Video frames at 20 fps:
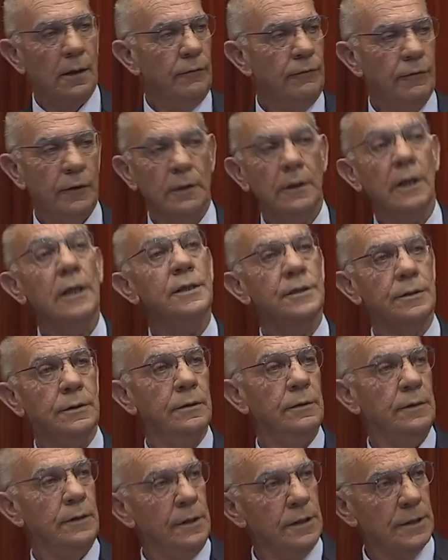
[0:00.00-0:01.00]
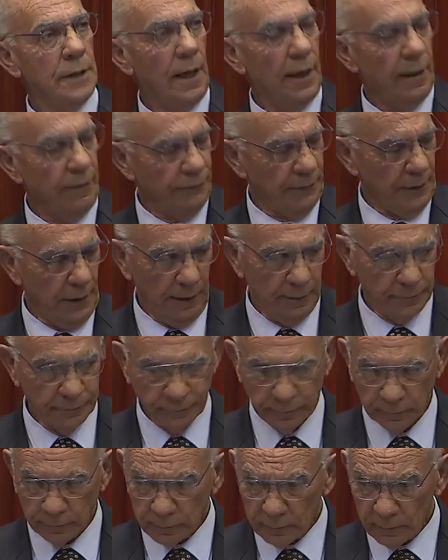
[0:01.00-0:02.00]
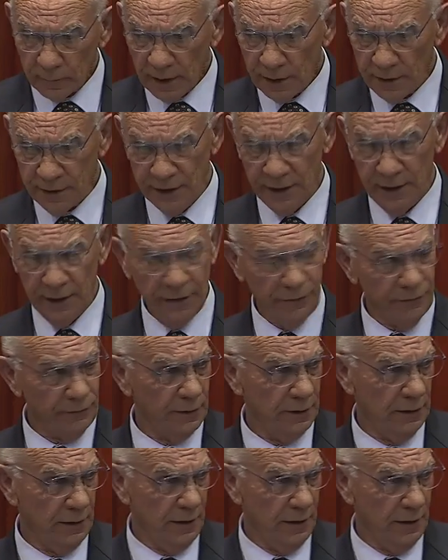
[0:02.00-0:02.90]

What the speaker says: for at least 2 years after she left